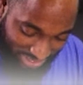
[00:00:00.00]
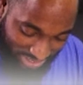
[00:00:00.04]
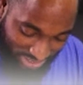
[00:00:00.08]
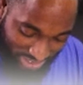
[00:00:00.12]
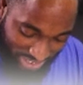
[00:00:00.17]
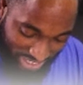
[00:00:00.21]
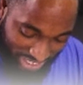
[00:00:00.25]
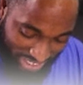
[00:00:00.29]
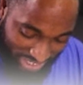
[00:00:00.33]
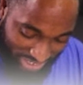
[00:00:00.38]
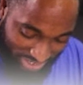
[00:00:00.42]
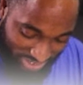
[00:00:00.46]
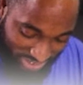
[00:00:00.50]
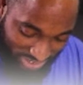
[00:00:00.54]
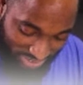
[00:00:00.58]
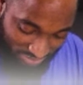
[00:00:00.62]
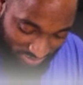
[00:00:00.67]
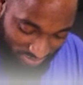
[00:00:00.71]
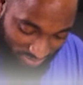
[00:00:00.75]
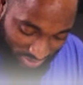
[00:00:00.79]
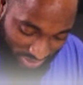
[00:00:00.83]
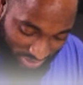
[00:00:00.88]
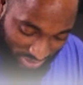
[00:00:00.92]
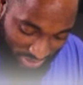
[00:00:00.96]
changed
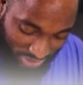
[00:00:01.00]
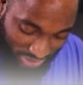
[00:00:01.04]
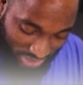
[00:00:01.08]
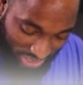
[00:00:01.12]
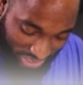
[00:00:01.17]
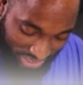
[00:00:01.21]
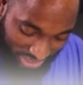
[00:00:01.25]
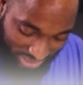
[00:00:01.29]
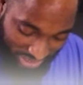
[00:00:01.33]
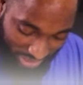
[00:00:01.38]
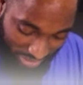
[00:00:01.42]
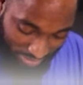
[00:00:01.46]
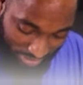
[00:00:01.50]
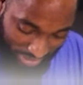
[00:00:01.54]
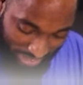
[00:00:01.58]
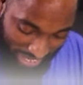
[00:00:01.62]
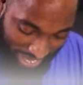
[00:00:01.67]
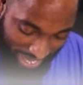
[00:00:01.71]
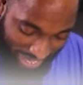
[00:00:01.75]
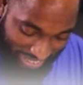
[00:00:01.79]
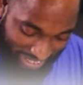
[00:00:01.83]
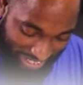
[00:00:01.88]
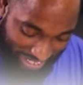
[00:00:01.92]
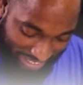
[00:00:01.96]
versions of the
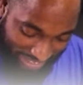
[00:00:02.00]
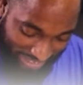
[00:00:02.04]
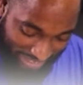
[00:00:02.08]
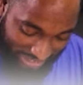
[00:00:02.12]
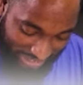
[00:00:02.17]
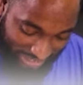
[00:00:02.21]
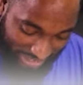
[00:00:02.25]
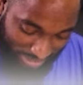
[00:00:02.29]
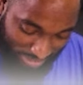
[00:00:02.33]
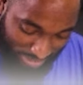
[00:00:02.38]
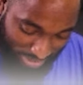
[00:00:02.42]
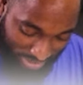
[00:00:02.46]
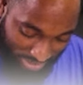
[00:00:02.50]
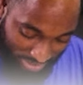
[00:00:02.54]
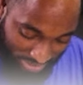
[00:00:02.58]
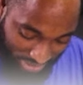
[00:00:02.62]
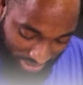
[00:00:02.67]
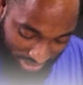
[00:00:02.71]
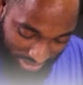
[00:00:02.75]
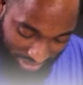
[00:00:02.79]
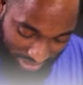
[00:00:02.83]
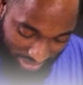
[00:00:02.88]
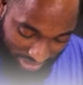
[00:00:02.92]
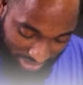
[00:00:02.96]
identity
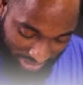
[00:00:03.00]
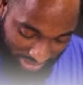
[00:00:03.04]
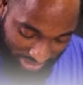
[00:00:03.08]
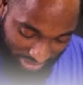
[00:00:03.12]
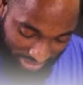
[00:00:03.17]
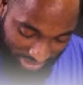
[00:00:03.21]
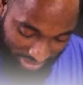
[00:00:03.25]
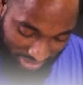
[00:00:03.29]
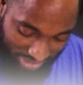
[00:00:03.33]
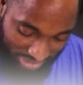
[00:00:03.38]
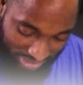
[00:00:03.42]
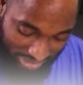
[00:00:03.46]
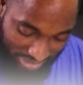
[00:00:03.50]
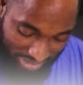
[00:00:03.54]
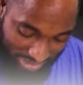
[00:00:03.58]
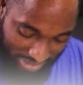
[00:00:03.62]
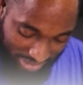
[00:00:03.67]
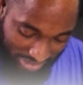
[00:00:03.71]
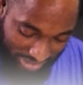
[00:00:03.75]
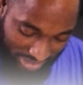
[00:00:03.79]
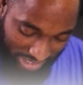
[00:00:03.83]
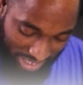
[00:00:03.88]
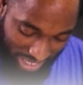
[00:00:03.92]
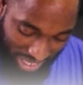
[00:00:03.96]
matrix?
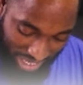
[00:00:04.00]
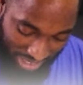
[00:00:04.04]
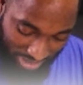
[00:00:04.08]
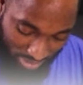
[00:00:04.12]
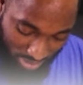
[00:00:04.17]
And